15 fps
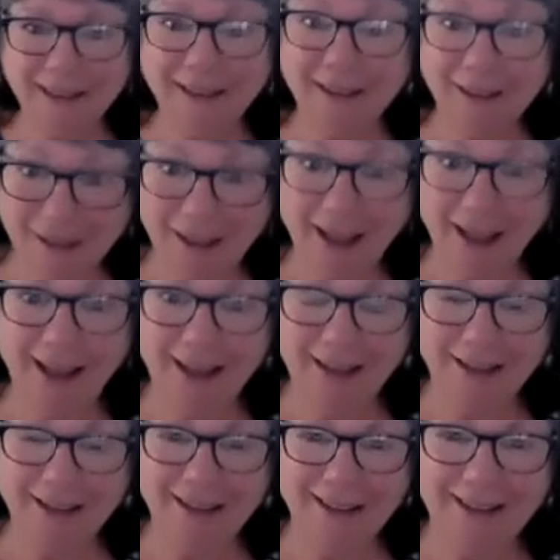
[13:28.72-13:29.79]

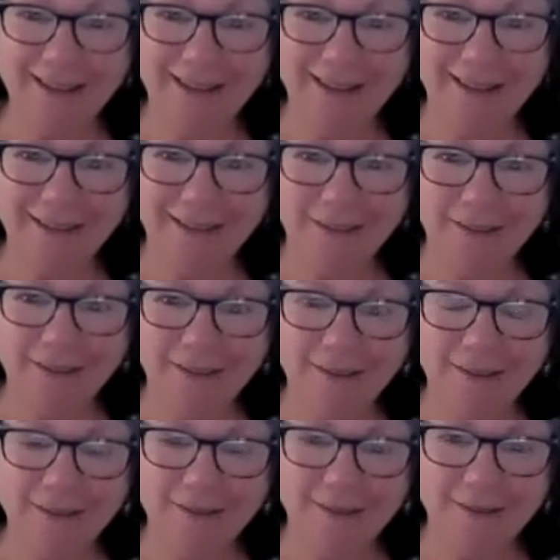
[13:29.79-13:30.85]

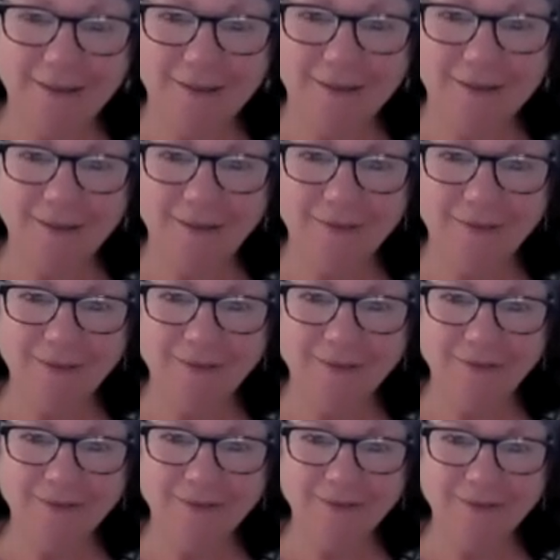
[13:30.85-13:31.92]

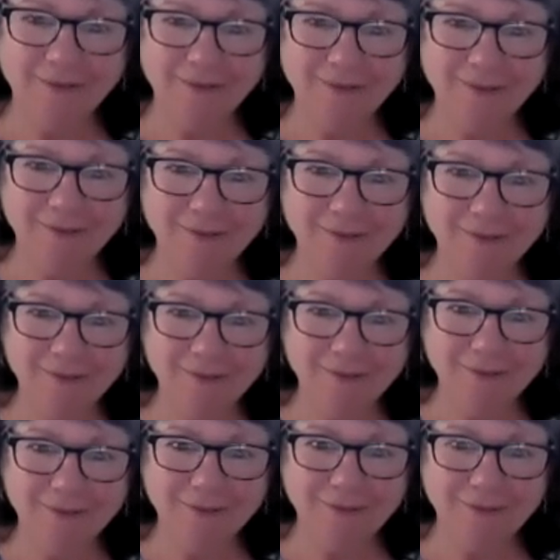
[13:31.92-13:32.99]

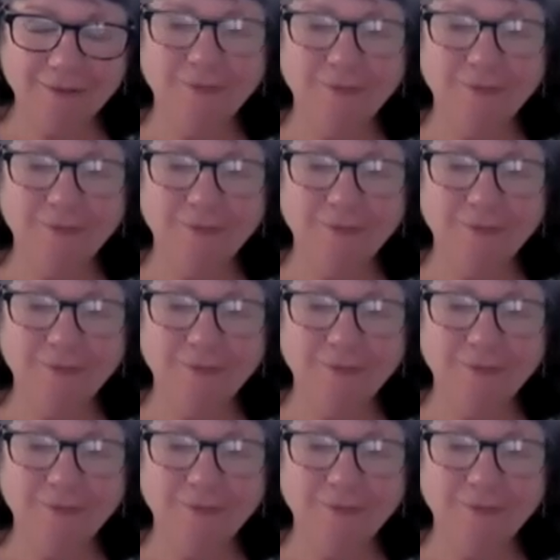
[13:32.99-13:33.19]
[no speech]